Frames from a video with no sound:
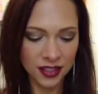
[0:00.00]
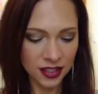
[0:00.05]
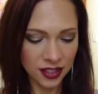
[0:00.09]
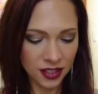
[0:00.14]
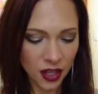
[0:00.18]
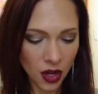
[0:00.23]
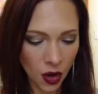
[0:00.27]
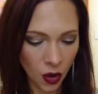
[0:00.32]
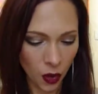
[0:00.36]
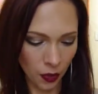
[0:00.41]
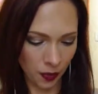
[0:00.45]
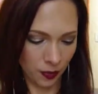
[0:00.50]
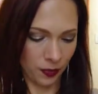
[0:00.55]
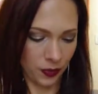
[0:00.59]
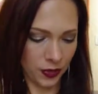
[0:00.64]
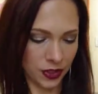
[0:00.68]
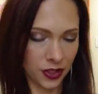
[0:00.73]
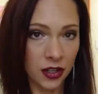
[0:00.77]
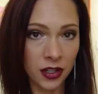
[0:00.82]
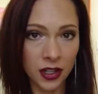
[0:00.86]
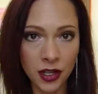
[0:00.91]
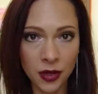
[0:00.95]
So,
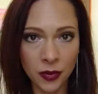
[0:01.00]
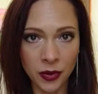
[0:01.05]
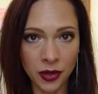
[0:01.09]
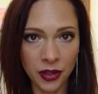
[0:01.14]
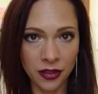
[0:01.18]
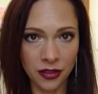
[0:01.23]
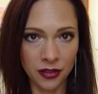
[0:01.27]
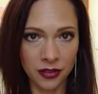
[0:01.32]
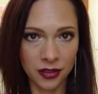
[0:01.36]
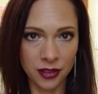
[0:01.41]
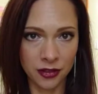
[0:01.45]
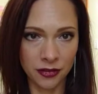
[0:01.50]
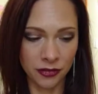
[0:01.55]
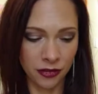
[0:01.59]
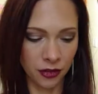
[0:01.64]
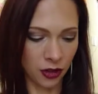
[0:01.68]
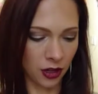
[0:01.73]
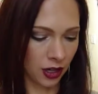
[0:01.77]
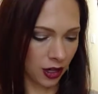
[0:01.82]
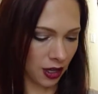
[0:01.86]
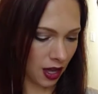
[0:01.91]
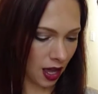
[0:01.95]
starting with
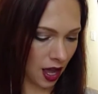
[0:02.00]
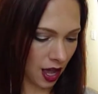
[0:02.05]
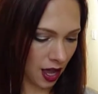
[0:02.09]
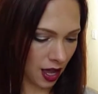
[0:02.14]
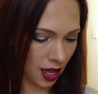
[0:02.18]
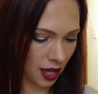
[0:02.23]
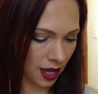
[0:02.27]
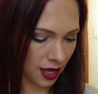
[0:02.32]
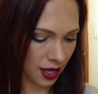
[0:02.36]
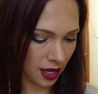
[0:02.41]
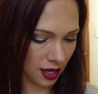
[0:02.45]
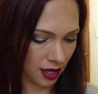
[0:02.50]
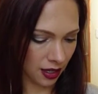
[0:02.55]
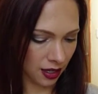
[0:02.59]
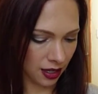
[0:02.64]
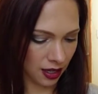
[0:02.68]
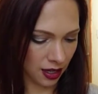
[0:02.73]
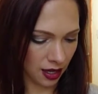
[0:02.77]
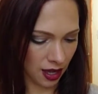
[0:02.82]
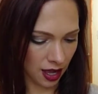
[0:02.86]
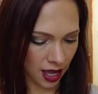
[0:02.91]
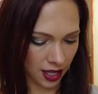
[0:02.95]
Sephora, I
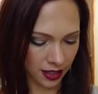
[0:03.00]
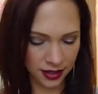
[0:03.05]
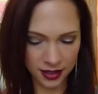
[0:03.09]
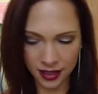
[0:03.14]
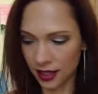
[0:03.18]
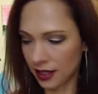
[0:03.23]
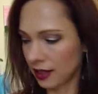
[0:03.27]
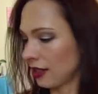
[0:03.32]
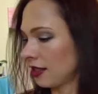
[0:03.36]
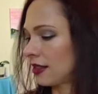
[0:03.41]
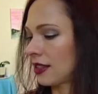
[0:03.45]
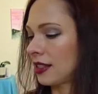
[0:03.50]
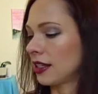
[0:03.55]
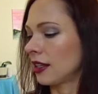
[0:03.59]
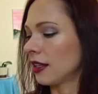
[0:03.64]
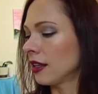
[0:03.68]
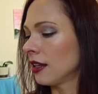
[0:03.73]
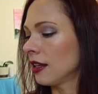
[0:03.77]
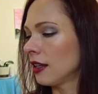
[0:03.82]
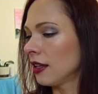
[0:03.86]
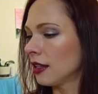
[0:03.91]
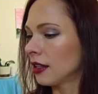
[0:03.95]
got, and let's see,
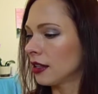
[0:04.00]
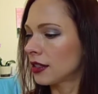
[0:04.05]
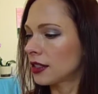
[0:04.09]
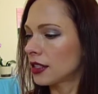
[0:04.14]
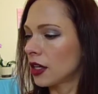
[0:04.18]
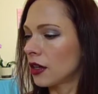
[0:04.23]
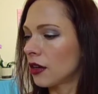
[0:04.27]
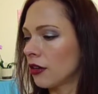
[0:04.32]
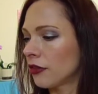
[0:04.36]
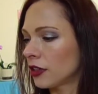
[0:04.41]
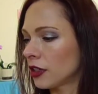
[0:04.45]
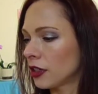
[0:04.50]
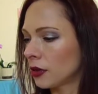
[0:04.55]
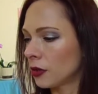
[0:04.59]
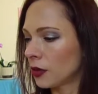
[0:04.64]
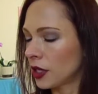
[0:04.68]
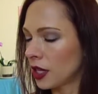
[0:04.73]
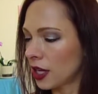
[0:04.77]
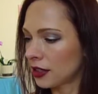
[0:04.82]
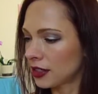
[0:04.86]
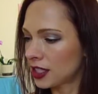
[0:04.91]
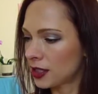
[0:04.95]
let's go over
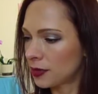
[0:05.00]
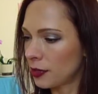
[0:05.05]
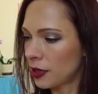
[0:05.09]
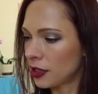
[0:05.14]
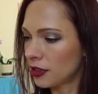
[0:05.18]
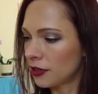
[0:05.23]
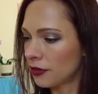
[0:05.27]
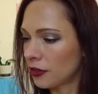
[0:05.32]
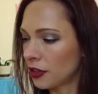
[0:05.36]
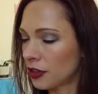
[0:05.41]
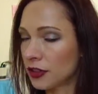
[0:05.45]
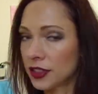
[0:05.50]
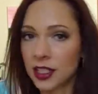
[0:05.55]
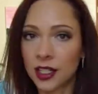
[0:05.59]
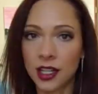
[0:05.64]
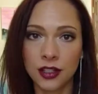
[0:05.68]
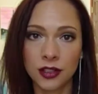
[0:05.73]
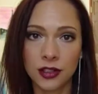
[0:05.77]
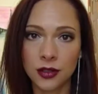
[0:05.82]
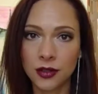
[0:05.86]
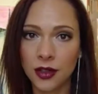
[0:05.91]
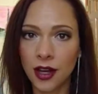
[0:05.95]
what I spent first. And
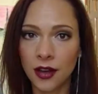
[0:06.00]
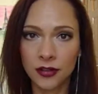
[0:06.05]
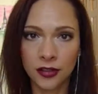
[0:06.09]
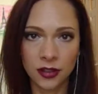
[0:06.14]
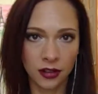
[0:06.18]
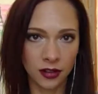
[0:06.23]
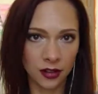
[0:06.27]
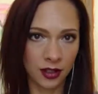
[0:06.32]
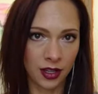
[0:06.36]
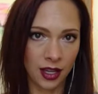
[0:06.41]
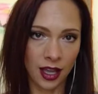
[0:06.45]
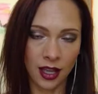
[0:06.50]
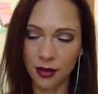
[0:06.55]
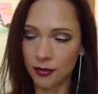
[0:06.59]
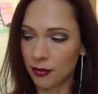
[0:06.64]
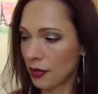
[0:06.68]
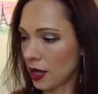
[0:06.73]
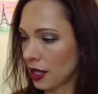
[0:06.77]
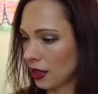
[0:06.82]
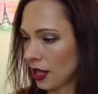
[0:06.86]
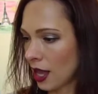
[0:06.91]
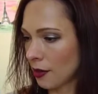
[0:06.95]
I do have to look at
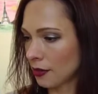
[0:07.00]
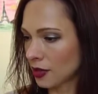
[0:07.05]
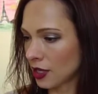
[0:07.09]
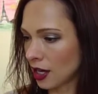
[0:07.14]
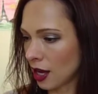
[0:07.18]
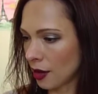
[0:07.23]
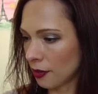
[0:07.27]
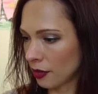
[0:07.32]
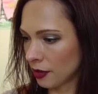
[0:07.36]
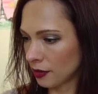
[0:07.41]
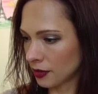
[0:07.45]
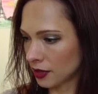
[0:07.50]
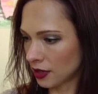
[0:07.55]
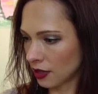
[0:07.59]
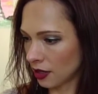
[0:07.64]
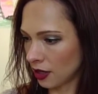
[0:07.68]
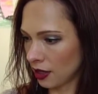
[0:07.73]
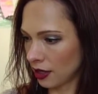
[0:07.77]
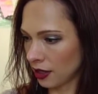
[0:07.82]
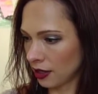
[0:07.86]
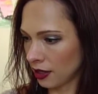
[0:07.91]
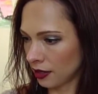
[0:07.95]
my laptop. I'm
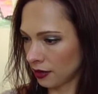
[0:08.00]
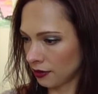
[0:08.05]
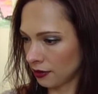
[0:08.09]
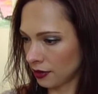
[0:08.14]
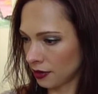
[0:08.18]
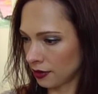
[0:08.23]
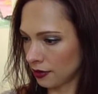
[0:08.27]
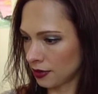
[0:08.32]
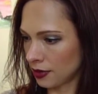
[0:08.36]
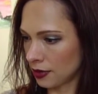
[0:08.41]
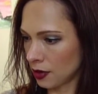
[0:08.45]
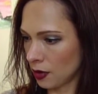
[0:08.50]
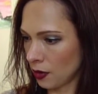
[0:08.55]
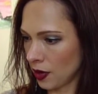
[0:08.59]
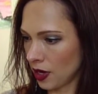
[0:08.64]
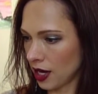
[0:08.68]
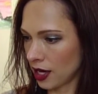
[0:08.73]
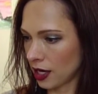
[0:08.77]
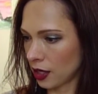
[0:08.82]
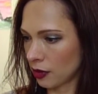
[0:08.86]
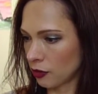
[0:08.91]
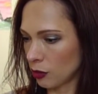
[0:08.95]
sorry, there's no way
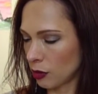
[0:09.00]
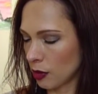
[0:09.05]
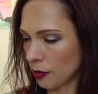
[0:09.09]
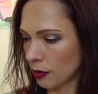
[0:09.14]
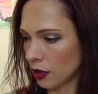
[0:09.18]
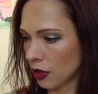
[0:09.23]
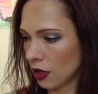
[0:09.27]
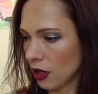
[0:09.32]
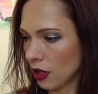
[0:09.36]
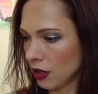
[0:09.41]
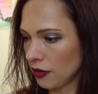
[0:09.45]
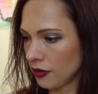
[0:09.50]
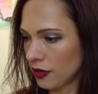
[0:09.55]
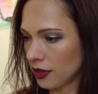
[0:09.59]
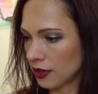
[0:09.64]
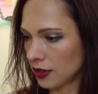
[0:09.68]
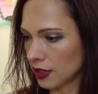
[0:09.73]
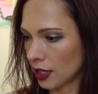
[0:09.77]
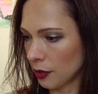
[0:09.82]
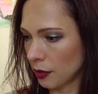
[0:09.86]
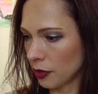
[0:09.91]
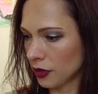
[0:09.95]
I can remember all of these
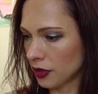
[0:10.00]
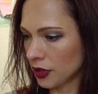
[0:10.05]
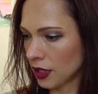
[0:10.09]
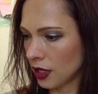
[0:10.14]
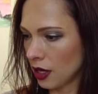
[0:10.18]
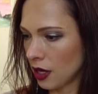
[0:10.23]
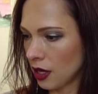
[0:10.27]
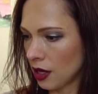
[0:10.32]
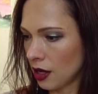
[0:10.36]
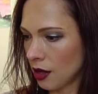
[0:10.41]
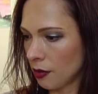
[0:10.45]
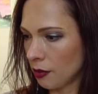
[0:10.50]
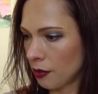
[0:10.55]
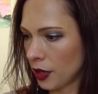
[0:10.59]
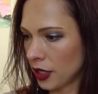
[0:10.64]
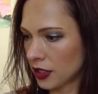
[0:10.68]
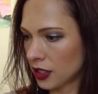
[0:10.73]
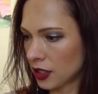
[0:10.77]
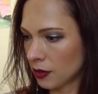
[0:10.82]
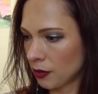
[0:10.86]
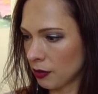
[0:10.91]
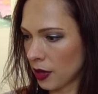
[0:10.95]
numbers.
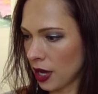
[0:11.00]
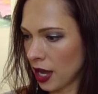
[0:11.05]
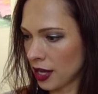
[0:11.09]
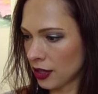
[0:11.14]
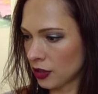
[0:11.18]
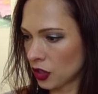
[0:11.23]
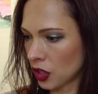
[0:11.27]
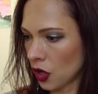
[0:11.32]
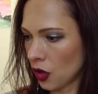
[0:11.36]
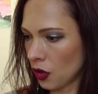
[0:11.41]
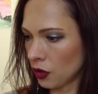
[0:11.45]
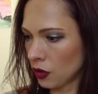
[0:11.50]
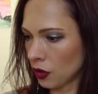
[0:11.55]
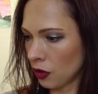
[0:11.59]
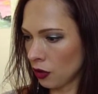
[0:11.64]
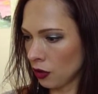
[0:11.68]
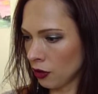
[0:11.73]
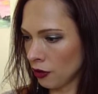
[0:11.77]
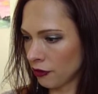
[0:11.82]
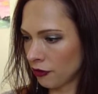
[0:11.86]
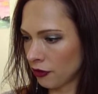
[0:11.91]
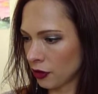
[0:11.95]
But my
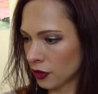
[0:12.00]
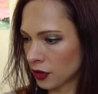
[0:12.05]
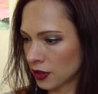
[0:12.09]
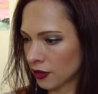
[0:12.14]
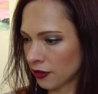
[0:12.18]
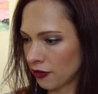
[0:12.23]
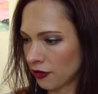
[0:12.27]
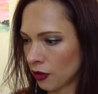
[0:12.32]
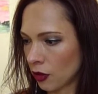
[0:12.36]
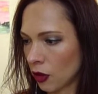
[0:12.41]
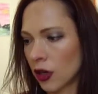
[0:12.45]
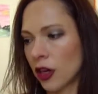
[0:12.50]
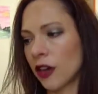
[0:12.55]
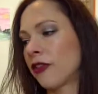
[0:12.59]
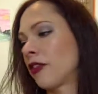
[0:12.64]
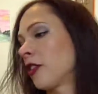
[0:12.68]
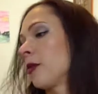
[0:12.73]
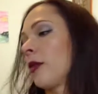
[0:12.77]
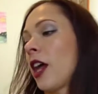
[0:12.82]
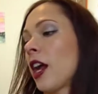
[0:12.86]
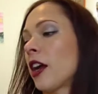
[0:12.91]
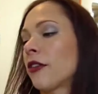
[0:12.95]
total for Sephora
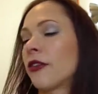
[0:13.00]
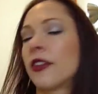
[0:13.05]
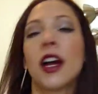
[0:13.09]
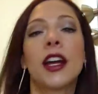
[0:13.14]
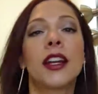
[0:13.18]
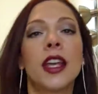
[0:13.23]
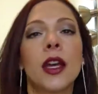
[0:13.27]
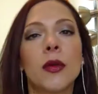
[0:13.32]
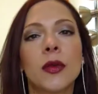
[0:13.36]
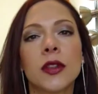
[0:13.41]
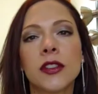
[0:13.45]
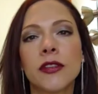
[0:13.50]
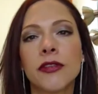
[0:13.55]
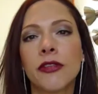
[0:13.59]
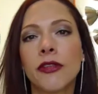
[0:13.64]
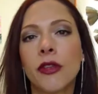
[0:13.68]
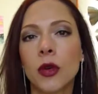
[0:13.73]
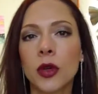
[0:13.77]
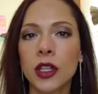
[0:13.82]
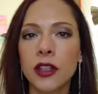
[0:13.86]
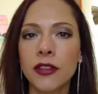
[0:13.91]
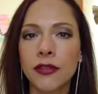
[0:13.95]
for Black Friday was
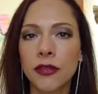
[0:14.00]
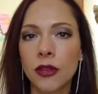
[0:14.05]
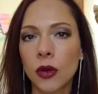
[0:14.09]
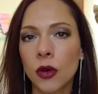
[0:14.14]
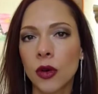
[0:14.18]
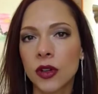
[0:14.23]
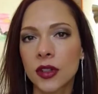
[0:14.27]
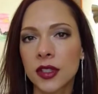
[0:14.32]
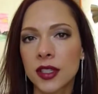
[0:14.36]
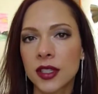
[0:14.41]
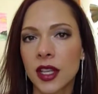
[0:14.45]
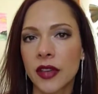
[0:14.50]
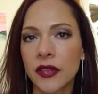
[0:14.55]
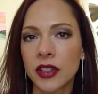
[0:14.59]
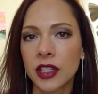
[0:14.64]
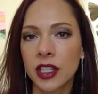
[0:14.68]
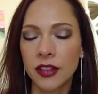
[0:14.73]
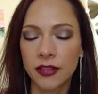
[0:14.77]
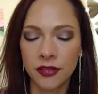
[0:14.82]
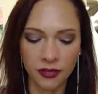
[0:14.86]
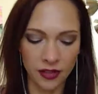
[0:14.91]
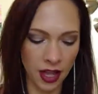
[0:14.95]

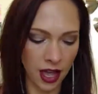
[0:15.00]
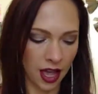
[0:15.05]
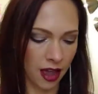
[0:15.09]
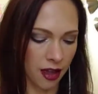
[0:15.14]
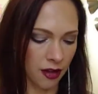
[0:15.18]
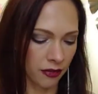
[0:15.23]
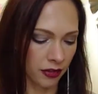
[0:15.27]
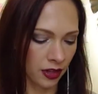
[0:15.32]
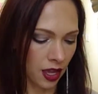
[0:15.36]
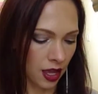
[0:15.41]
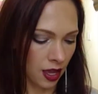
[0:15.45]
$44.75.